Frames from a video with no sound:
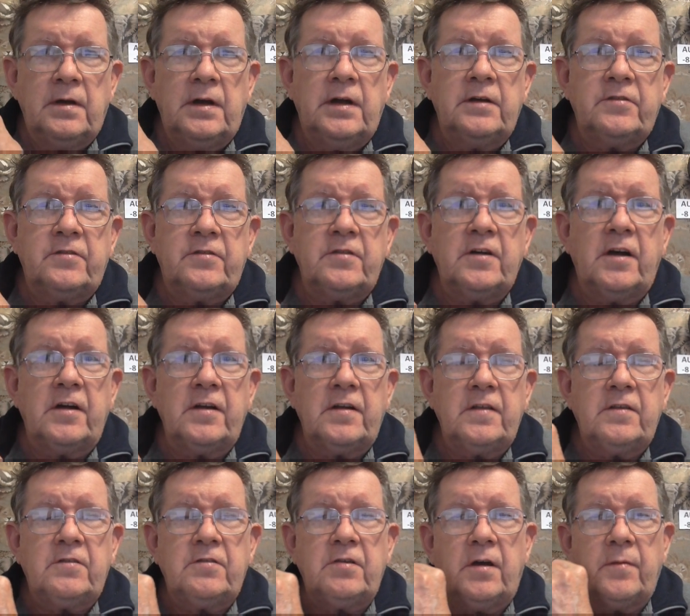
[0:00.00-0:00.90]
I'll start
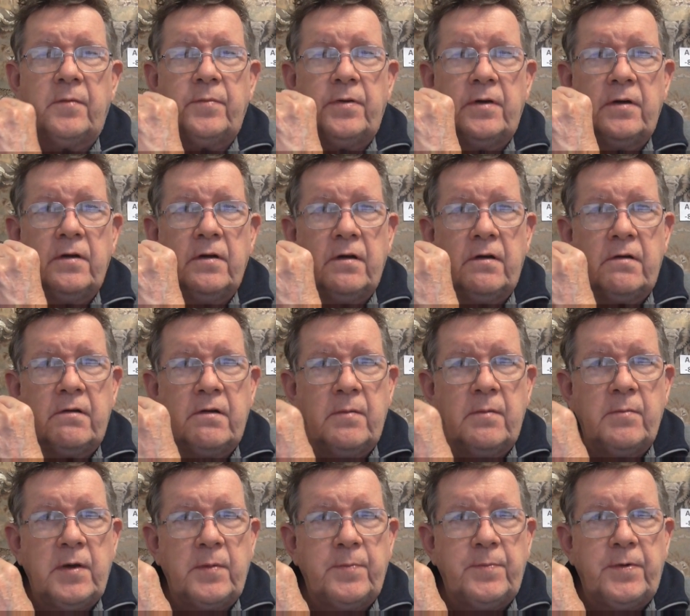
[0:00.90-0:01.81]
at the top.
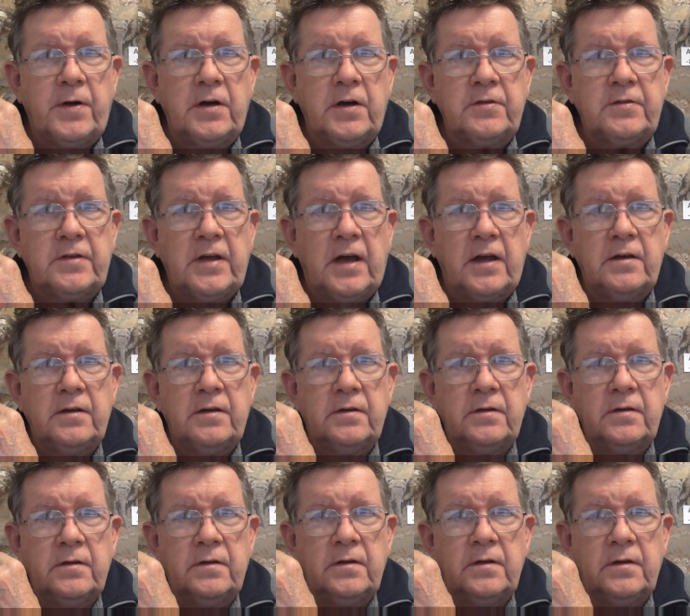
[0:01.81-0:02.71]
Ramaphosa,
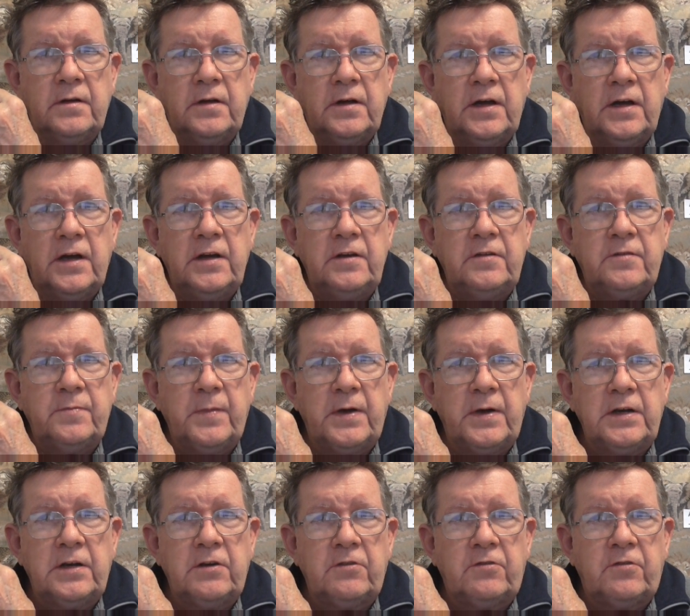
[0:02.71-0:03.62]
Ace
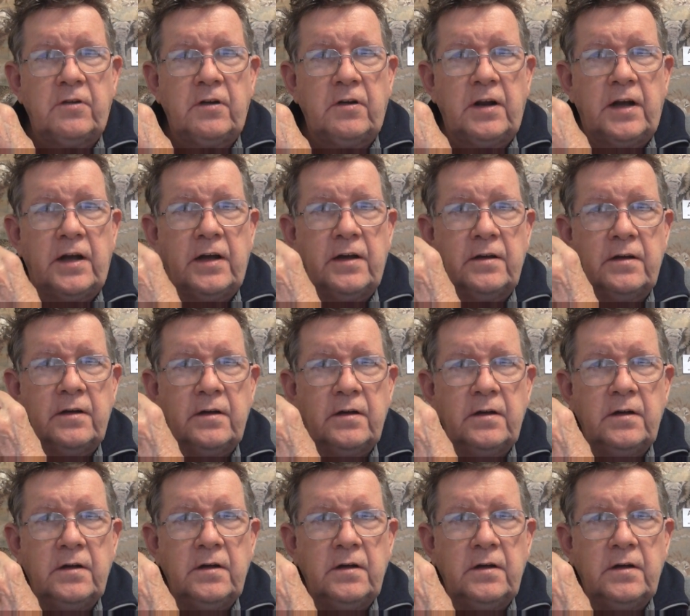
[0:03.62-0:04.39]
Magashula,